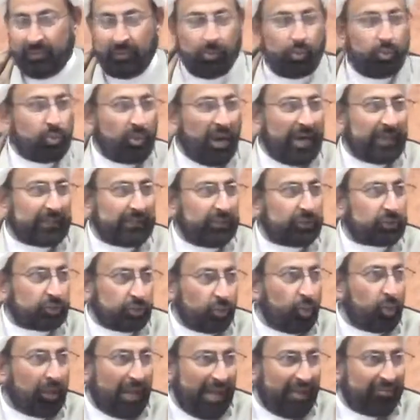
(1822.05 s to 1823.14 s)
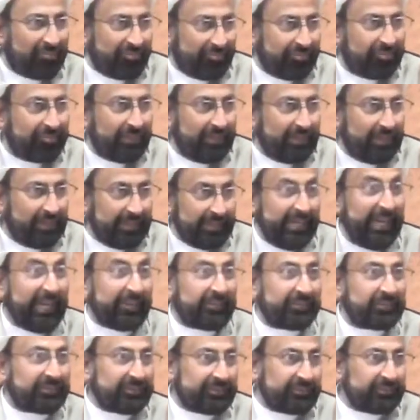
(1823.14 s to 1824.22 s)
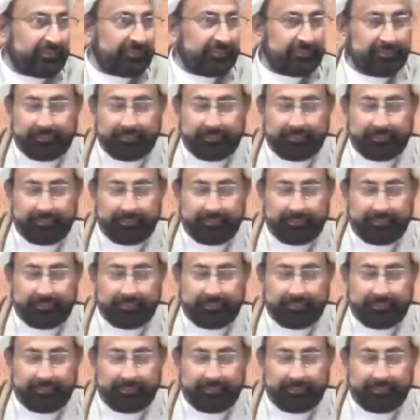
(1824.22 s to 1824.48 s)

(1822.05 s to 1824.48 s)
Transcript: who got the store of dates.